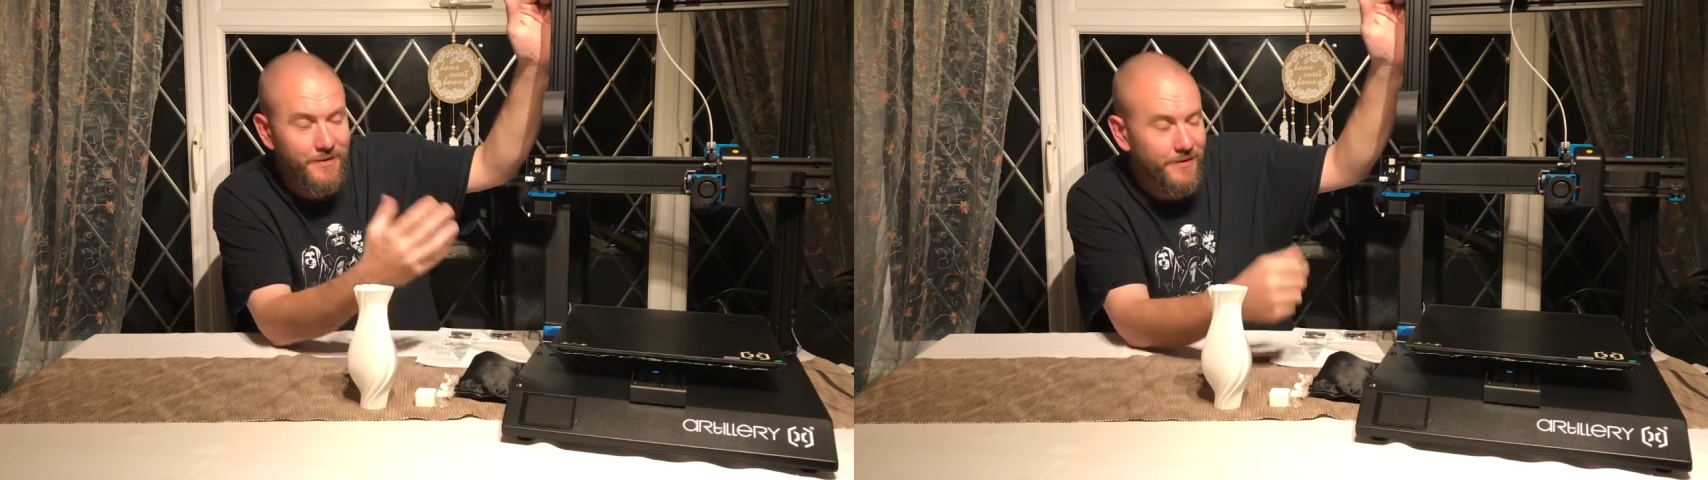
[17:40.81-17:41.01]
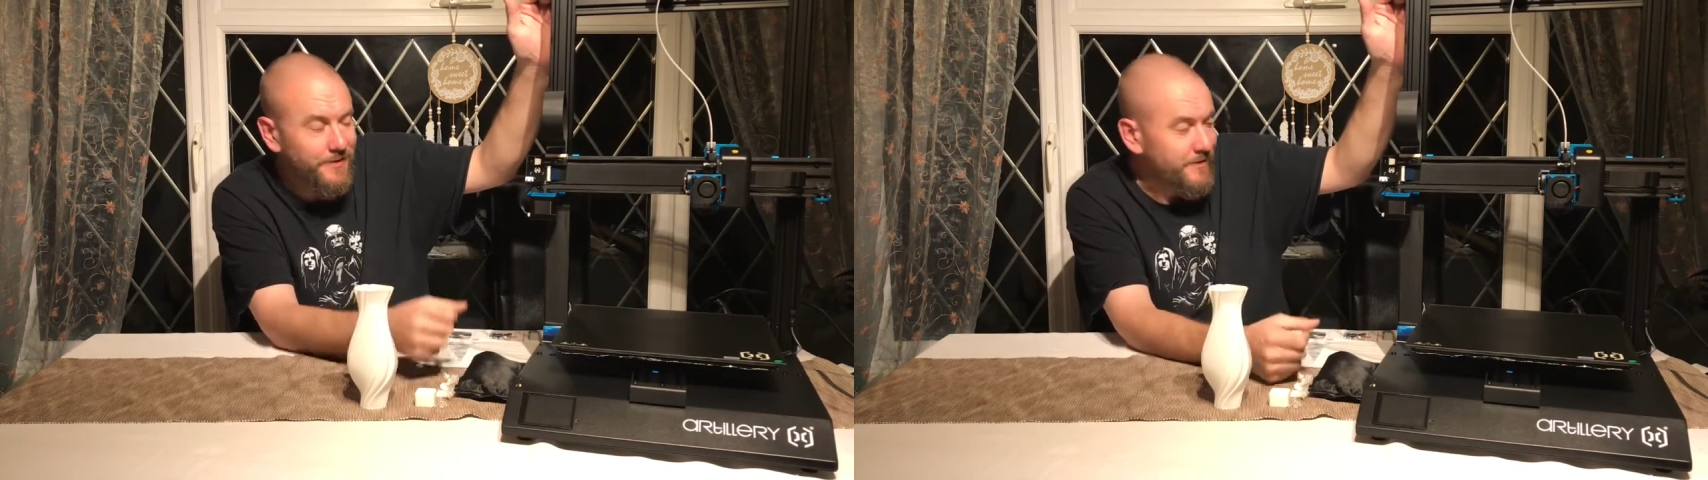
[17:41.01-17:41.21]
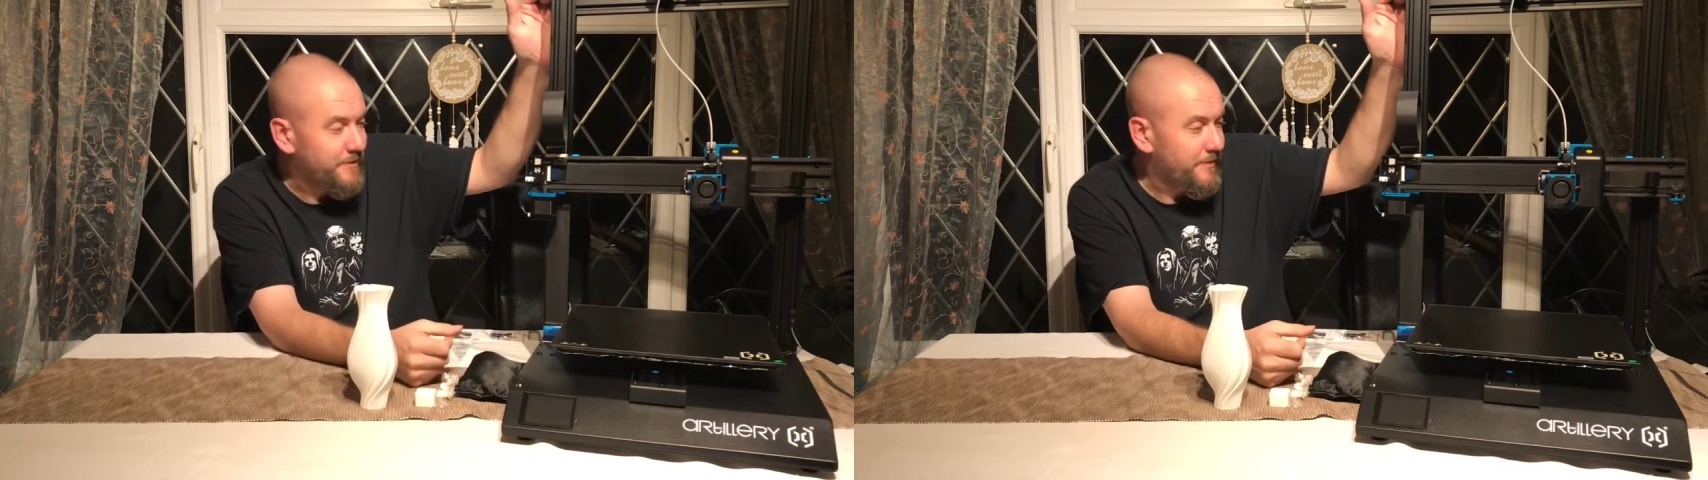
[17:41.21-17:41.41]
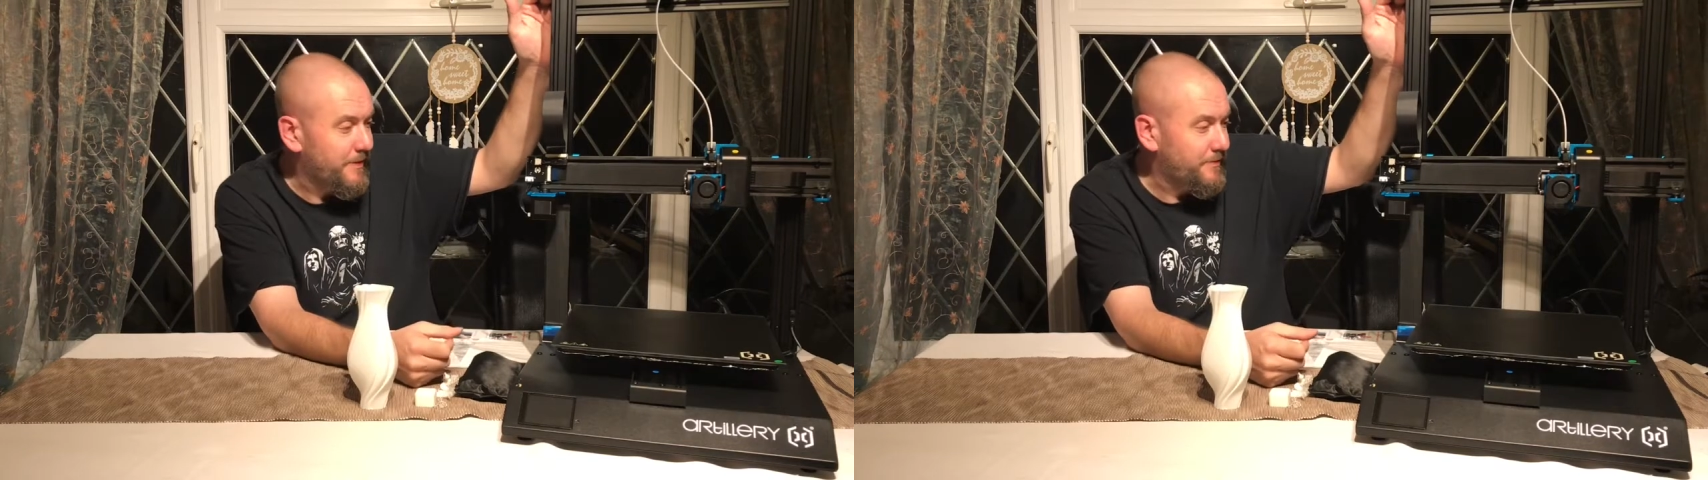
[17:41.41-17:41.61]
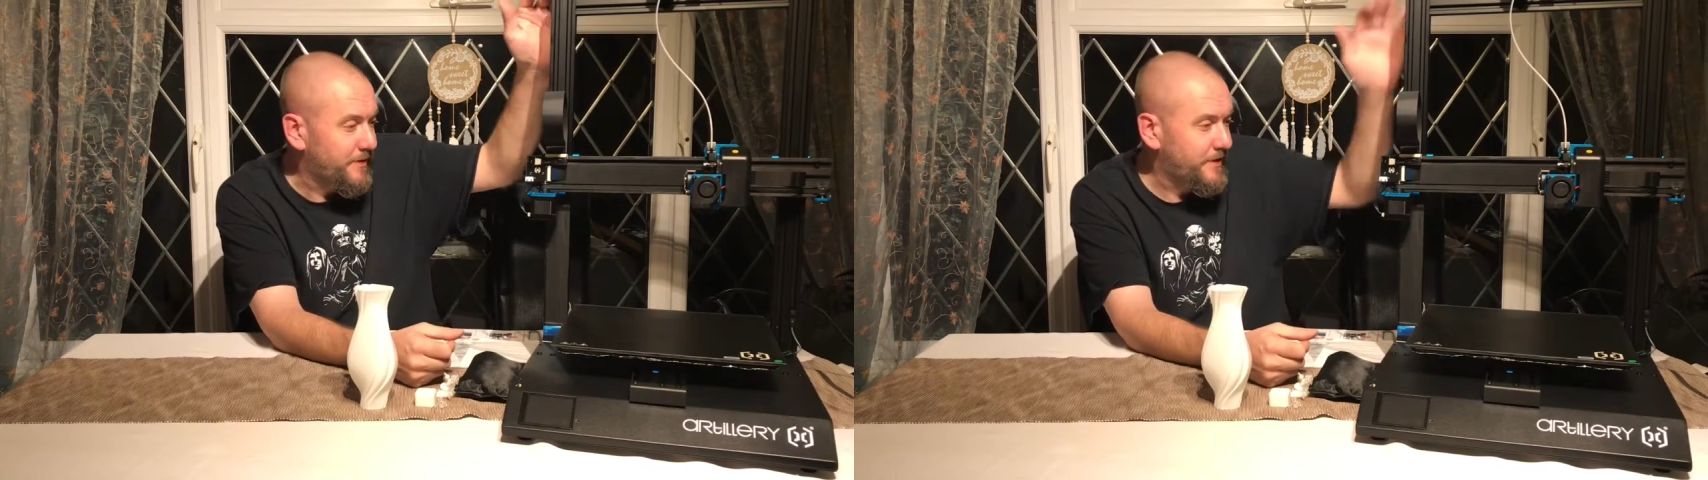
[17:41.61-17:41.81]
on some of my
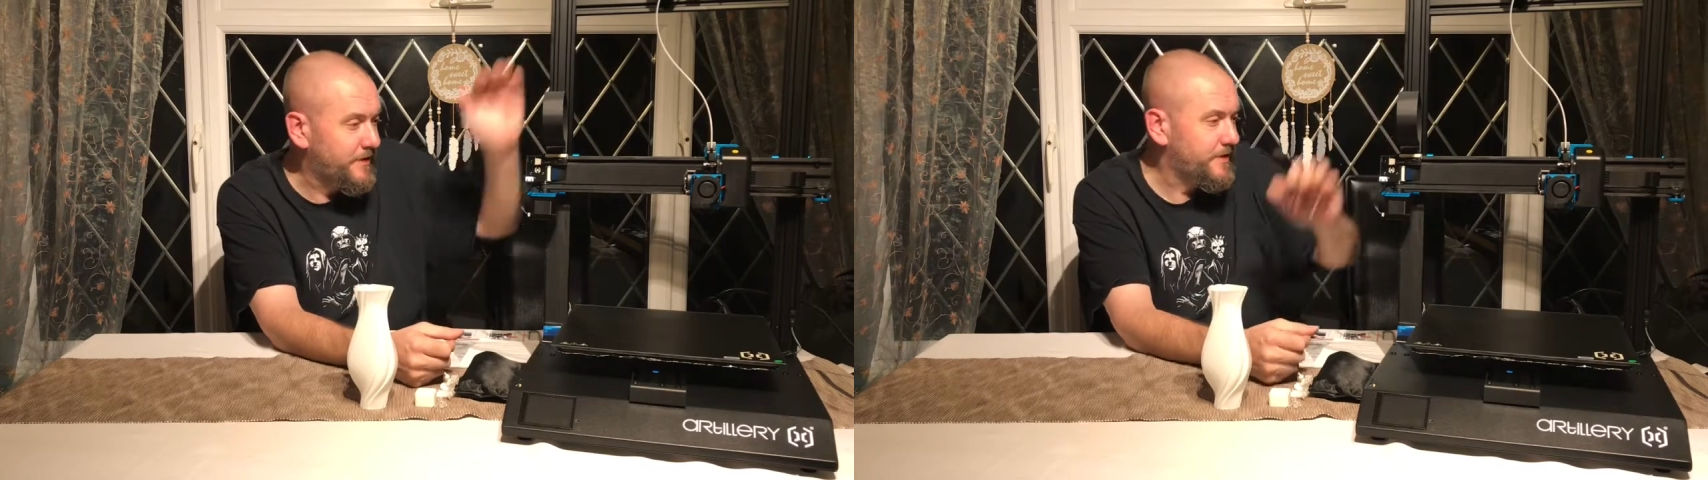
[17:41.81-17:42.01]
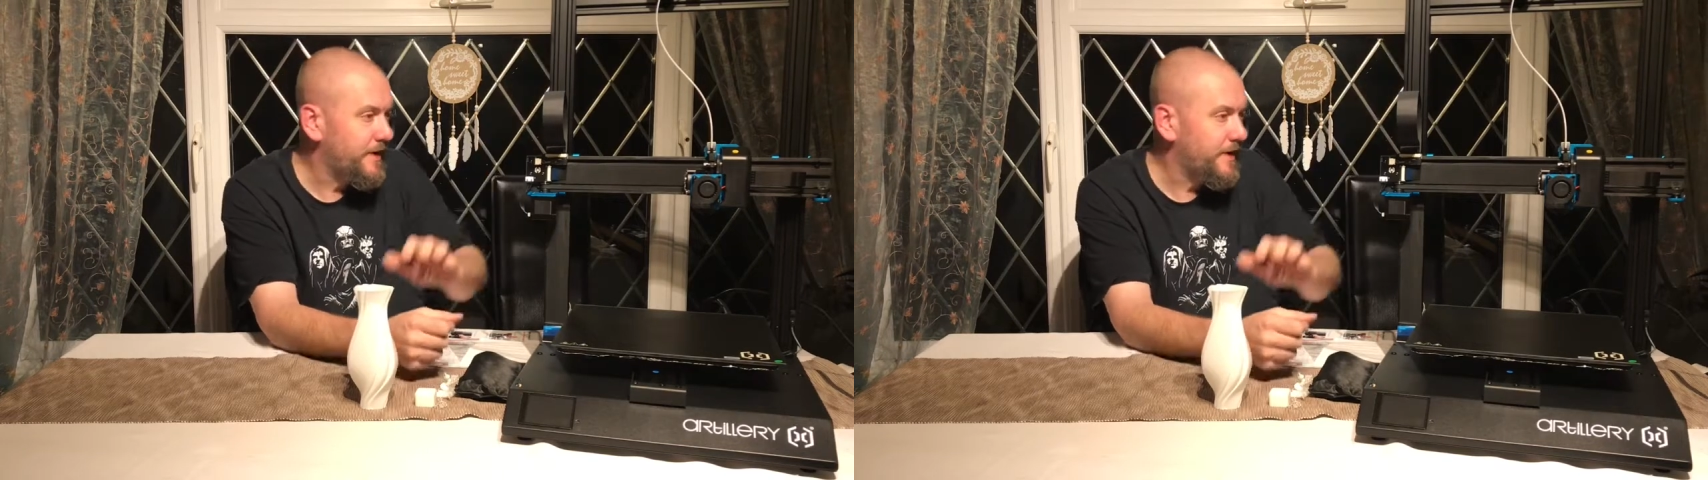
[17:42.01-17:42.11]
printers.